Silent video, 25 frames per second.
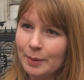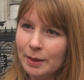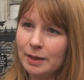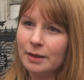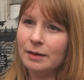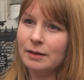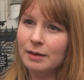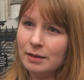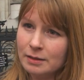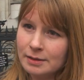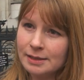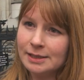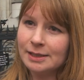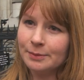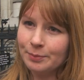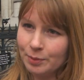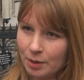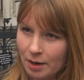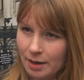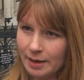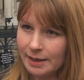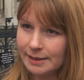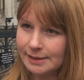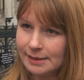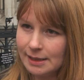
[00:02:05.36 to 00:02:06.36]
but
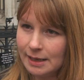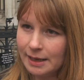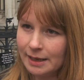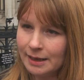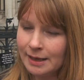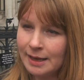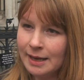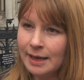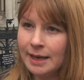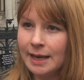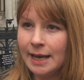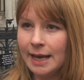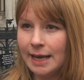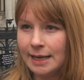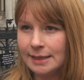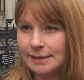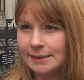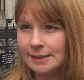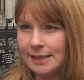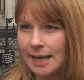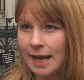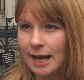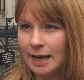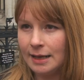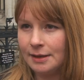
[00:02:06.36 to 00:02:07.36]
unsurprising,
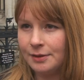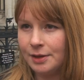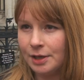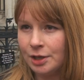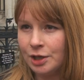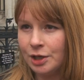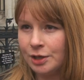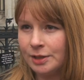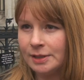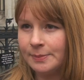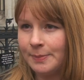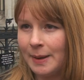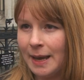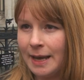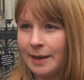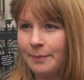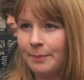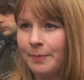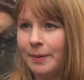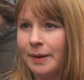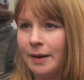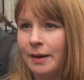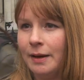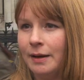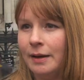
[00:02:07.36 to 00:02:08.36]
is that the
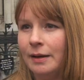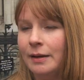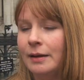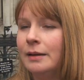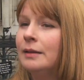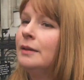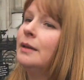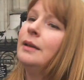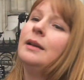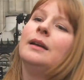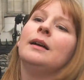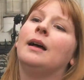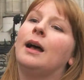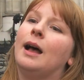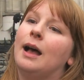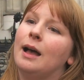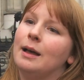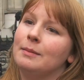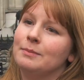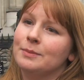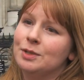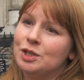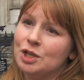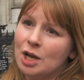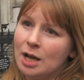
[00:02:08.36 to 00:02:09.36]
newspaper
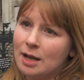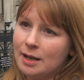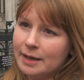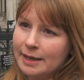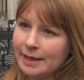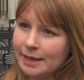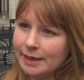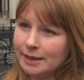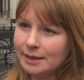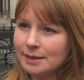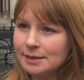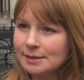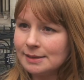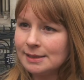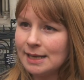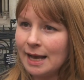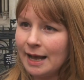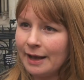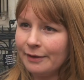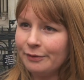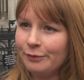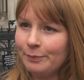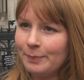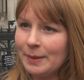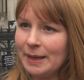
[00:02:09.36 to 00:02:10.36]
giants
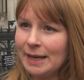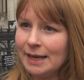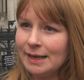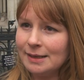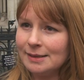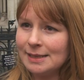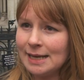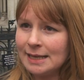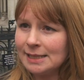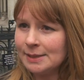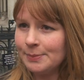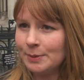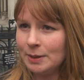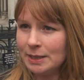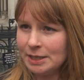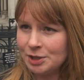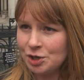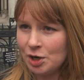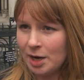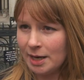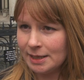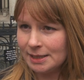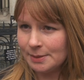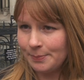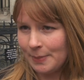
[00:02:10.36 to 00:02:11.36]
have been desperately
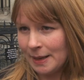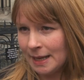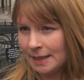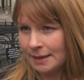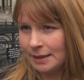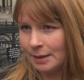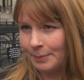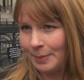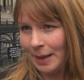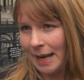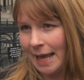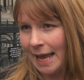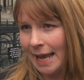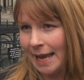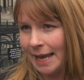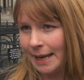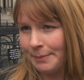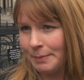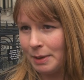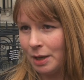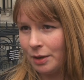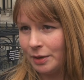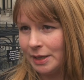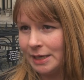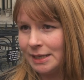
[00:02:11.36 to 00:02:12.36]
trying to pin the
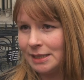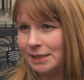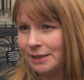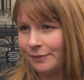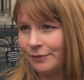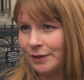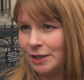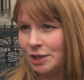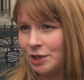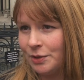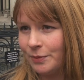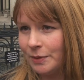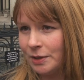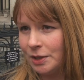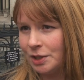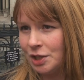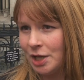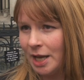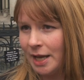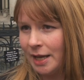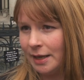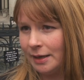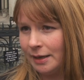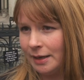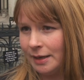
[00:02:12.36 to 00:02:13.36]
blame on individual
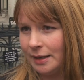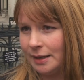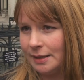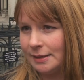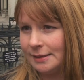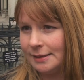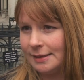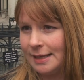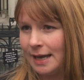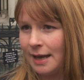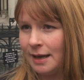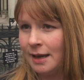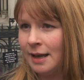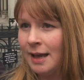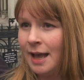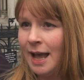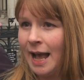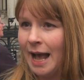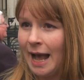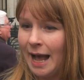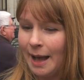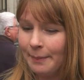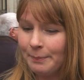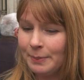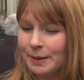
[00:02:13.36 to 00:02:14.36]
journalists. They're
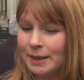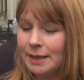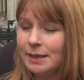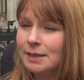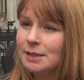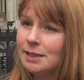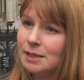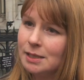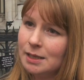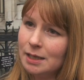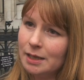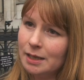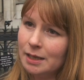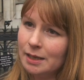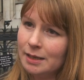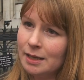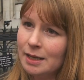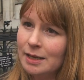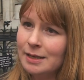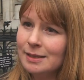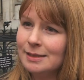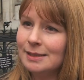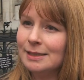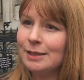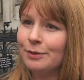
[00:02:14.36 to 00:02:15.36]
happy to
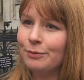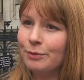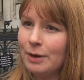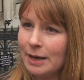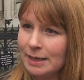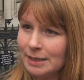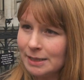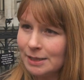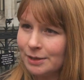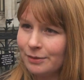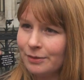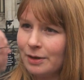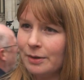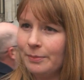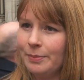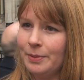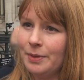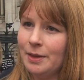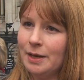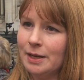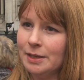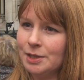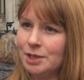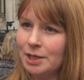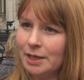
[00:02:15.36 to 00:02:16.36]
surrender up
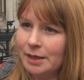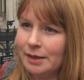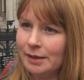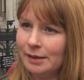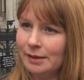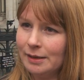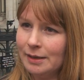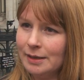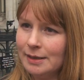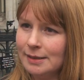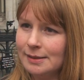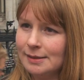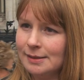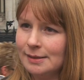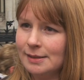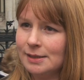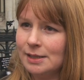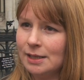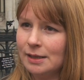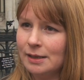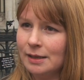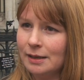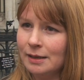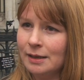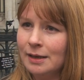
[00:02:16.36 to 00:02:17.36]
their journalists
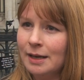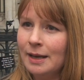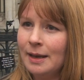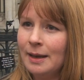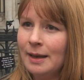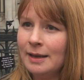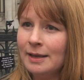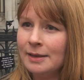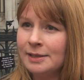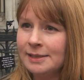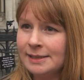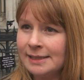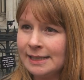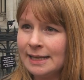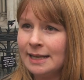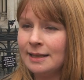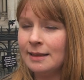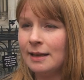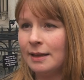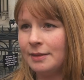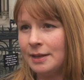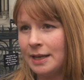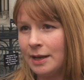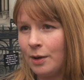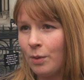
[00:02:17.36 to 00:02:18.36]
to see
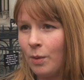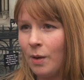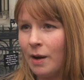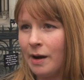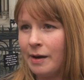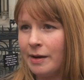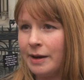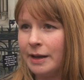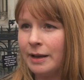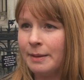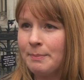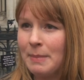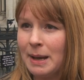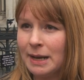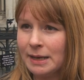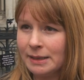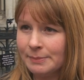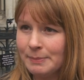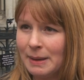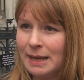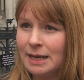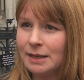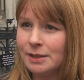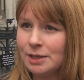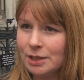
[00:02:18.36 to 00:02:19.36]
that the inquiry might
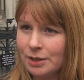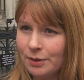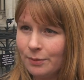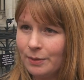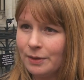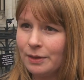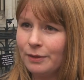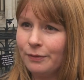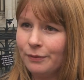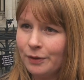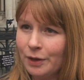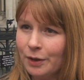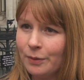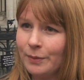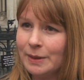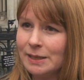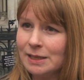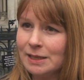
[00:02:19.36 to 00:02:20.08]
make do with a few